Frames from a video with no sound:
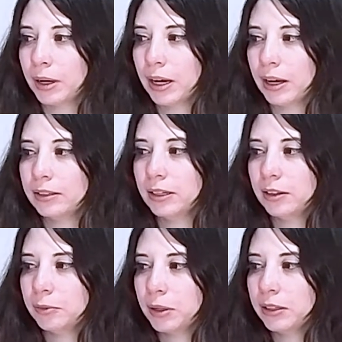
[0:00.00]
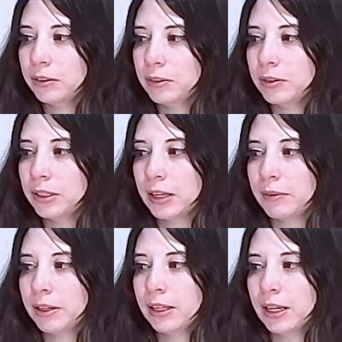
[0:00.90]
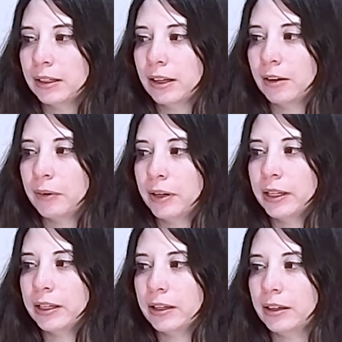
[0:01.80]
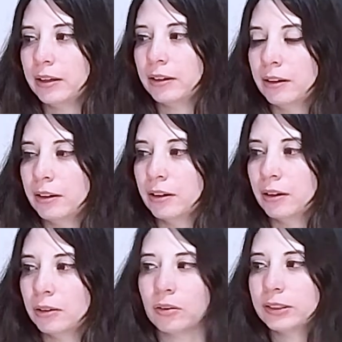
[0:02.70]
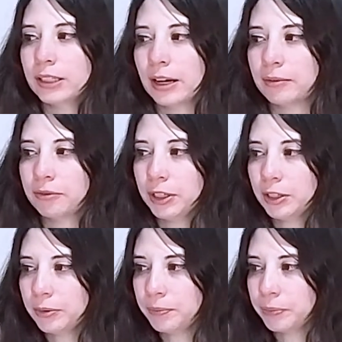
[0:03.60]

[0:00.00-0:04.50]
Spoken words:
I just wanted to give it like a very old-time feel,